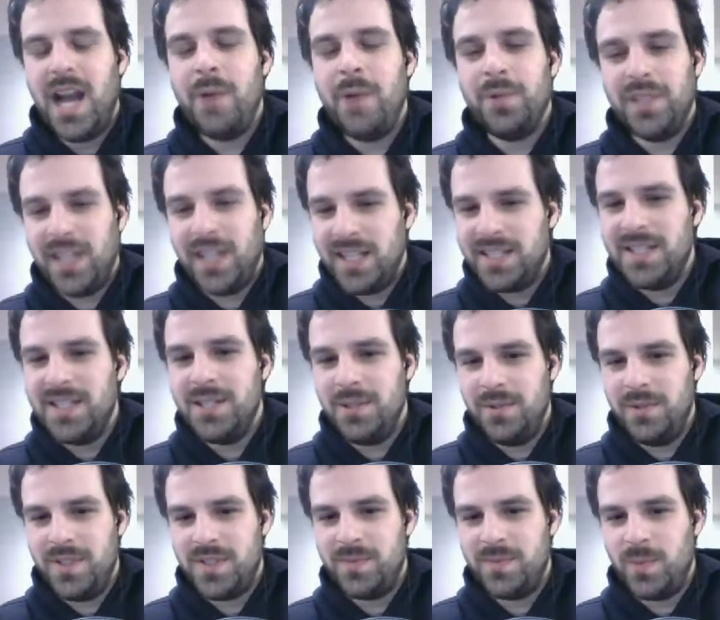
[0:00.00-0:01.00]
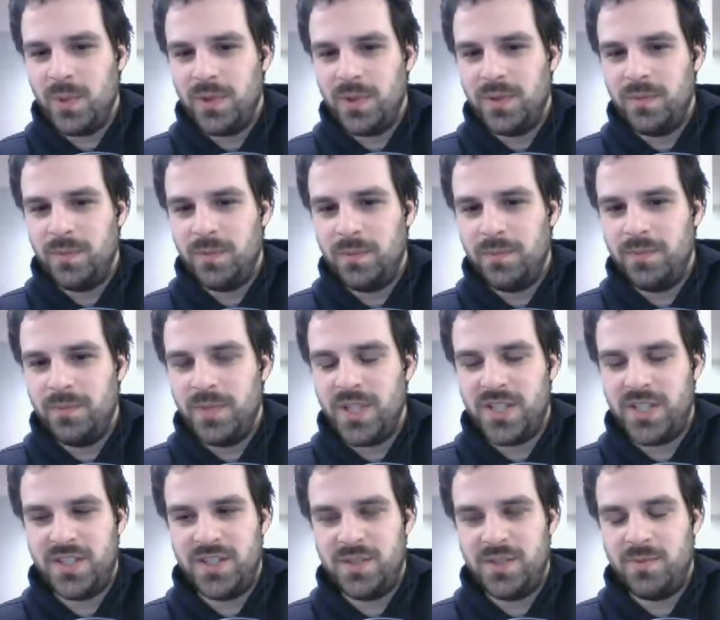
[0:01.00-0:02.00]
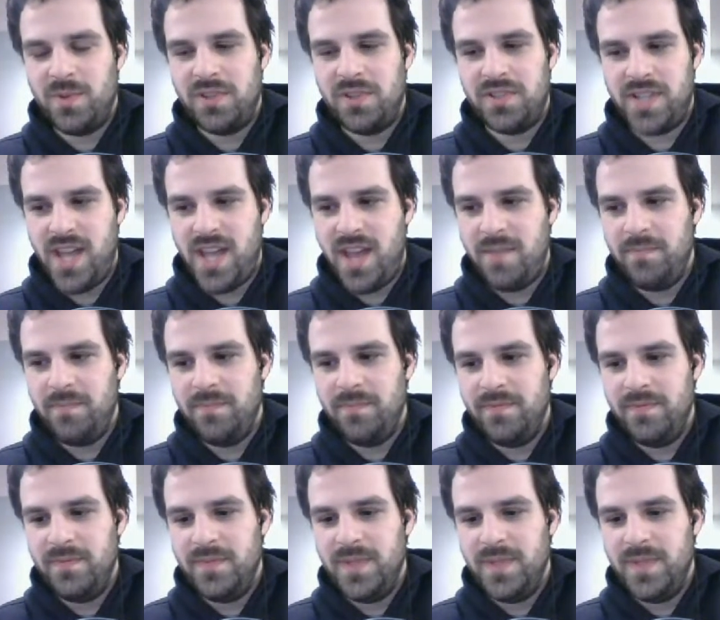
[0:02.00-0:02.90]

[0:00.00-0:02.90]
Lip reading: I would like to do this more than just this one time.